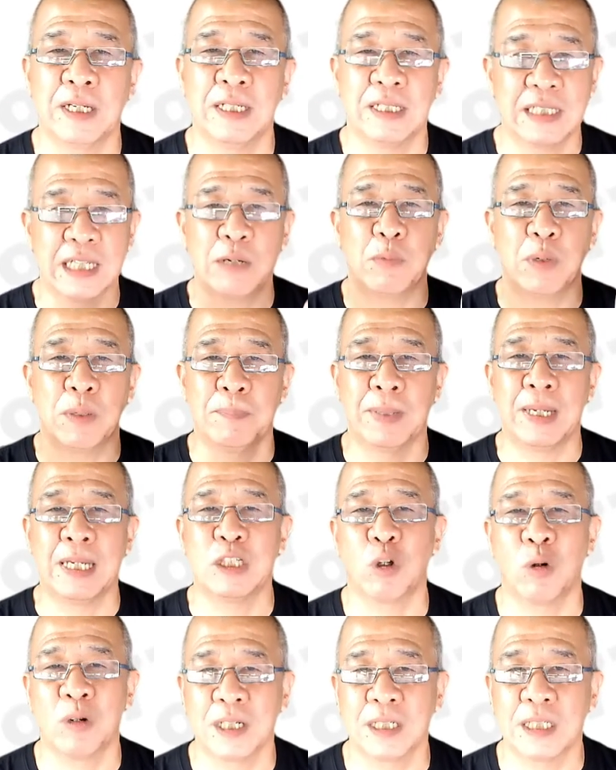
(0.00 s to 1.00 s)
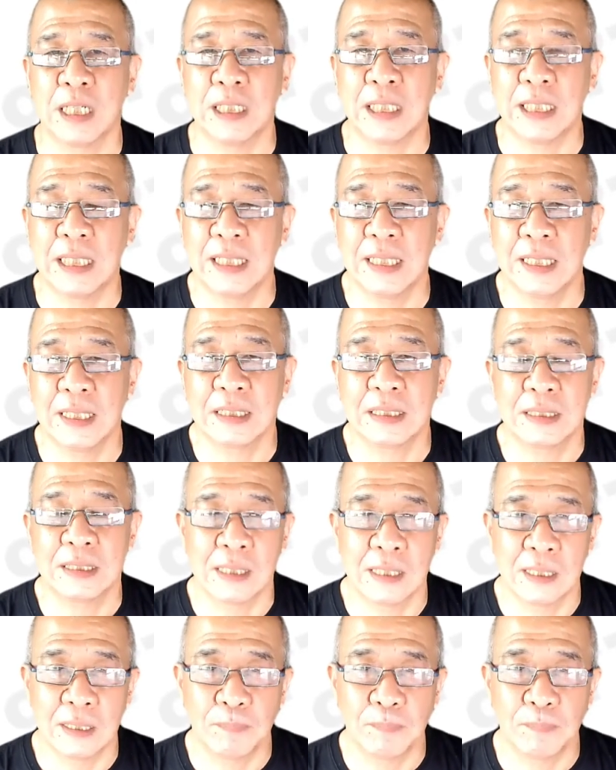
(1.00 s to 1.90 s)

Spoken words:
They say we based on a 30 years